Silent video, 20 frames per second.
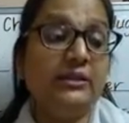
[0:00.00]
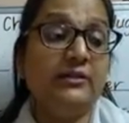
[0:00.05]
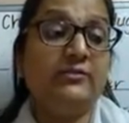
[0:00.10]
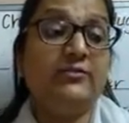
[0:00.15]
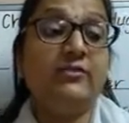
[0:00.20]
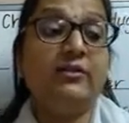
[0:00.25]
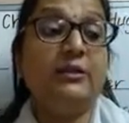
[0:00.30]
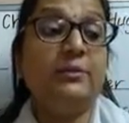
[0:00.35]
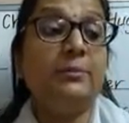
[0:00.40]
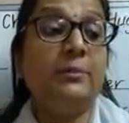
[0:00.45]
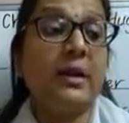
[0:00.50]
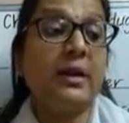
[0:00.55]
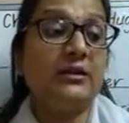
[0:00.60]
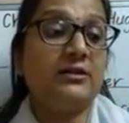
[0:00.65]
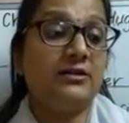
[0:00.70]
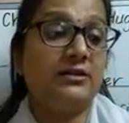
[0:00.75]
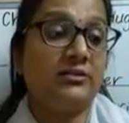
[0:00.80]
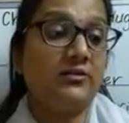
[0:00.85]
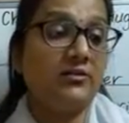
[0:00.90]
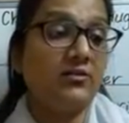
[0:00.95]
different
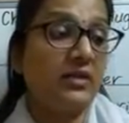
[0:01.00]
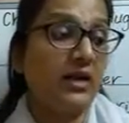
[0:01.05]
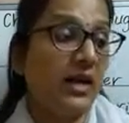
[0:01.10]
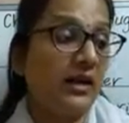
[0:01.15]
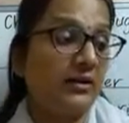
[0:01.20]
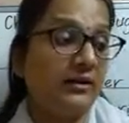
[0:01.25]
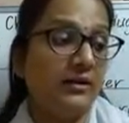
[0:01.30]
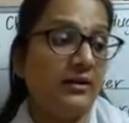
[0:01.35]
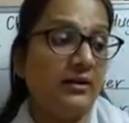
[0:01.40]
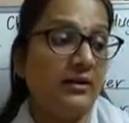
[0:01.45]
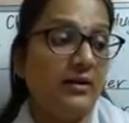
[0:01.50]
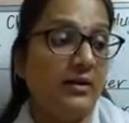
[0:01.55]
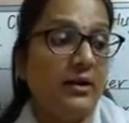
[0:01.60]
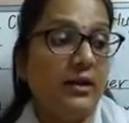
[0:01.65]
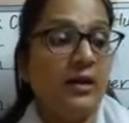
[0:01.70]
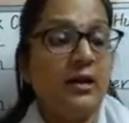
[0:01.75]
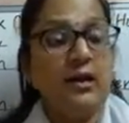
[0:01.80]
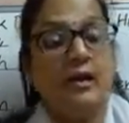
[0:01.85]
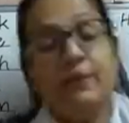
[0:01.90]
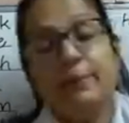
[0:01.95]
parts of Kerala
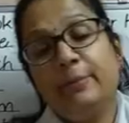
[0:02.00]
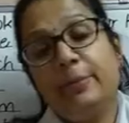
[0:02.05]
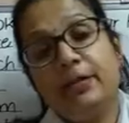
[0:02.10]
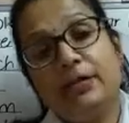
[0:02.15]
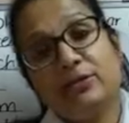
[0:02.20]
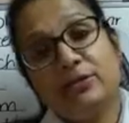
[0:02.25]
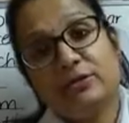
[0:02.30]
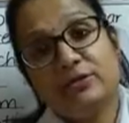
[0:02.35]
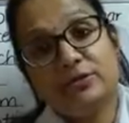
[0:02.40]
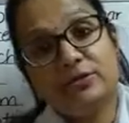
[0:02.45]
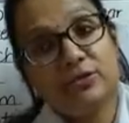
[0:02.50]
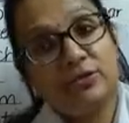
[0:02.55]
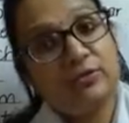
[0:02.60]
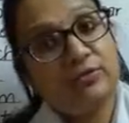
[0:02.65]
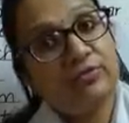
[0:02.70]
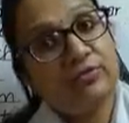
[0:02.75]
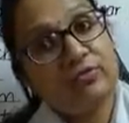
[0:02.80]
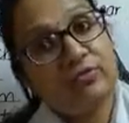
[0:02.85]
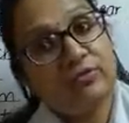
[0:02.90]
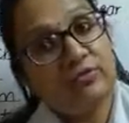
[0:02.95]
because
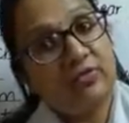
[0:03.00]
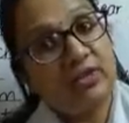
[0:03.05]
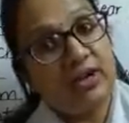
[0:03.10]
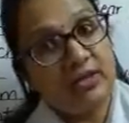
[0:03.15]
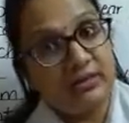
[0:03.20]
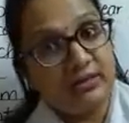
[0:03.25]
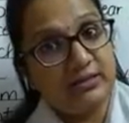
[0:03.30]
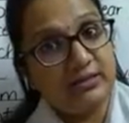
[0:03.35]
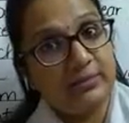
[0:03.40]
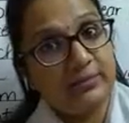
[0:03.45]
of a flood.